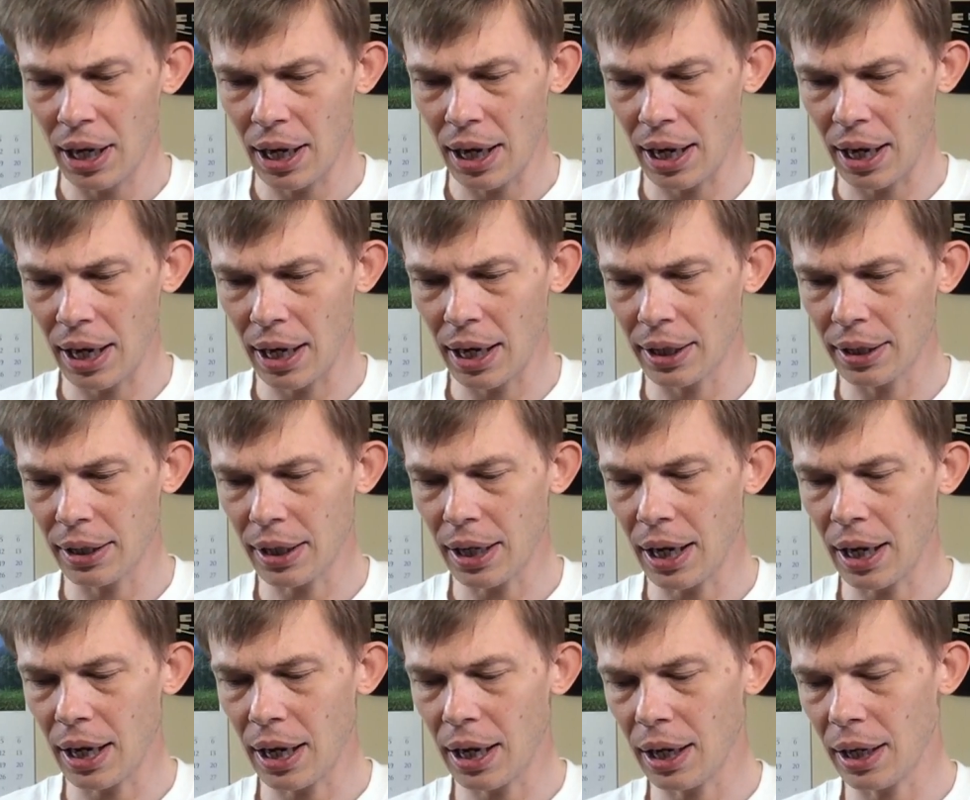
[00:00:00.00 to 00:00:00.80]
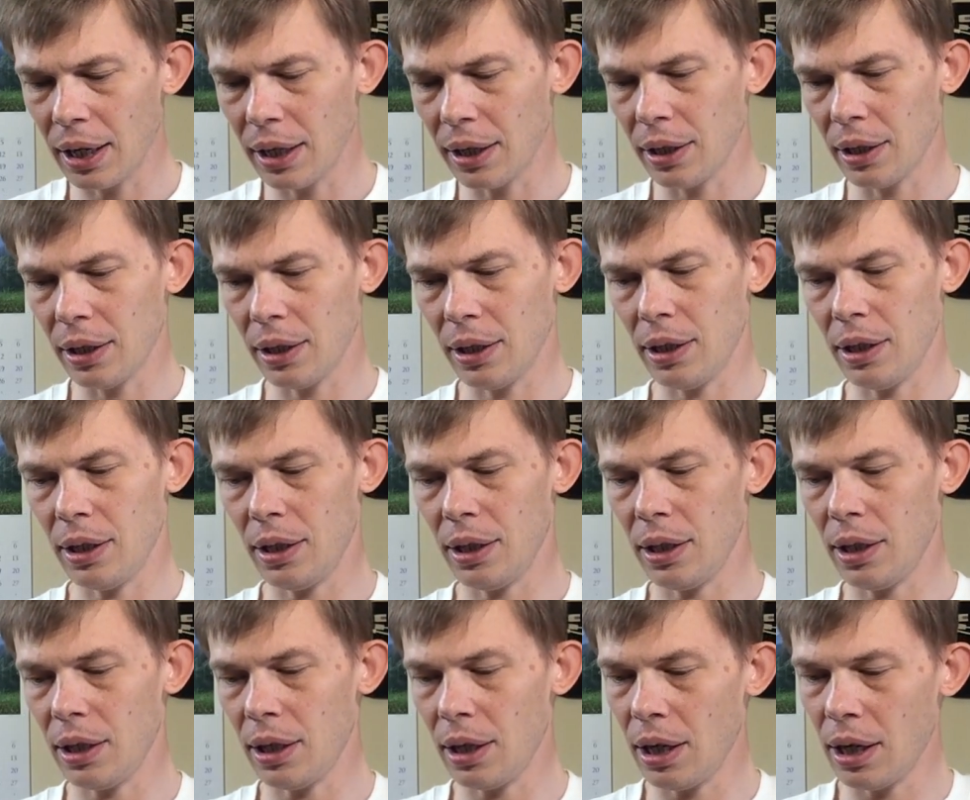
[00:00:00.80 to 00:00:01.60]
And
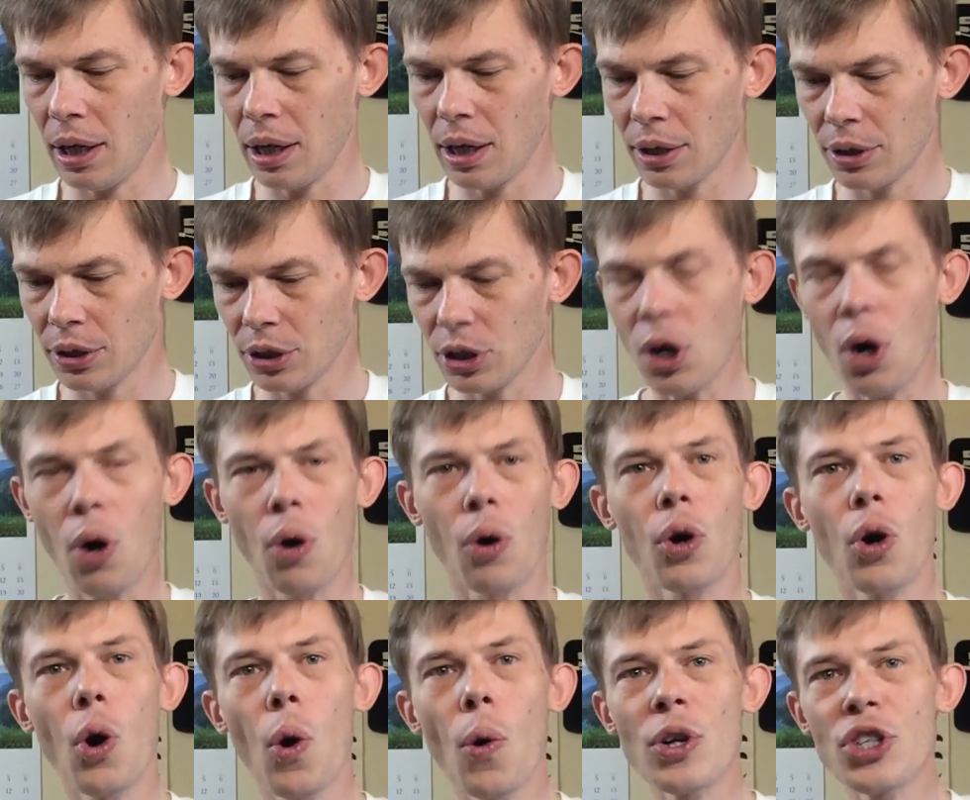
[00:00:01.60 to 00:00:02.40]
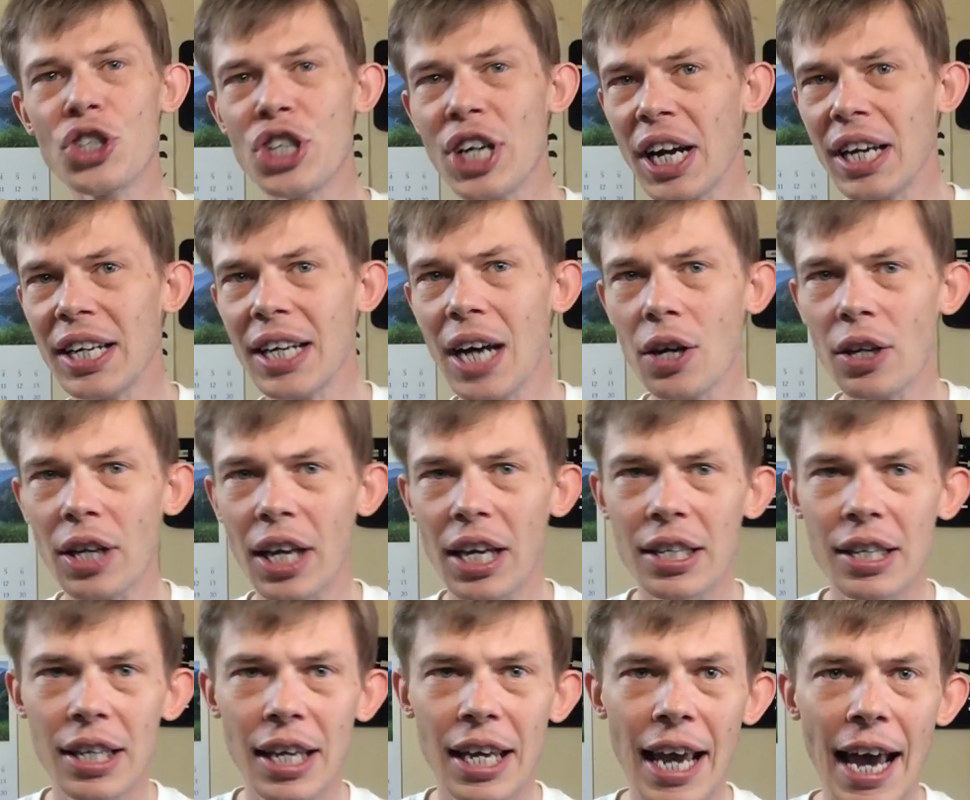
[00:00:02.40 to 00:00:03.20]
so go and check it out
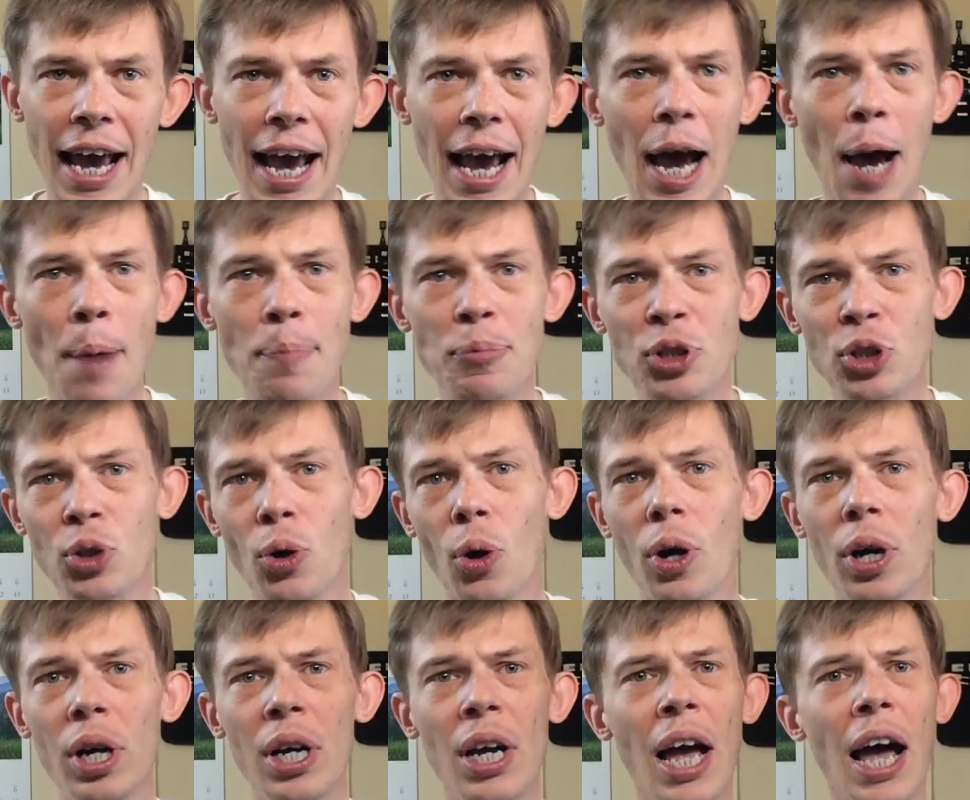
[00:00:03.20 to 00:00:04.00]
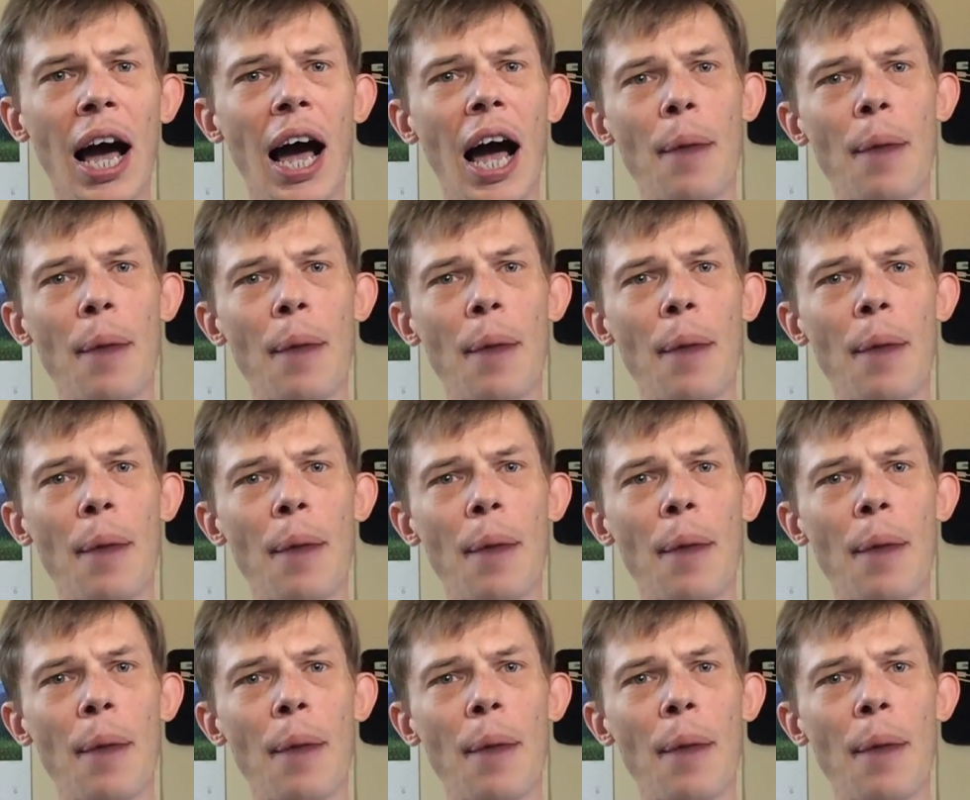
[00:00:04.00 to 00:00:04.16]
in the App Store.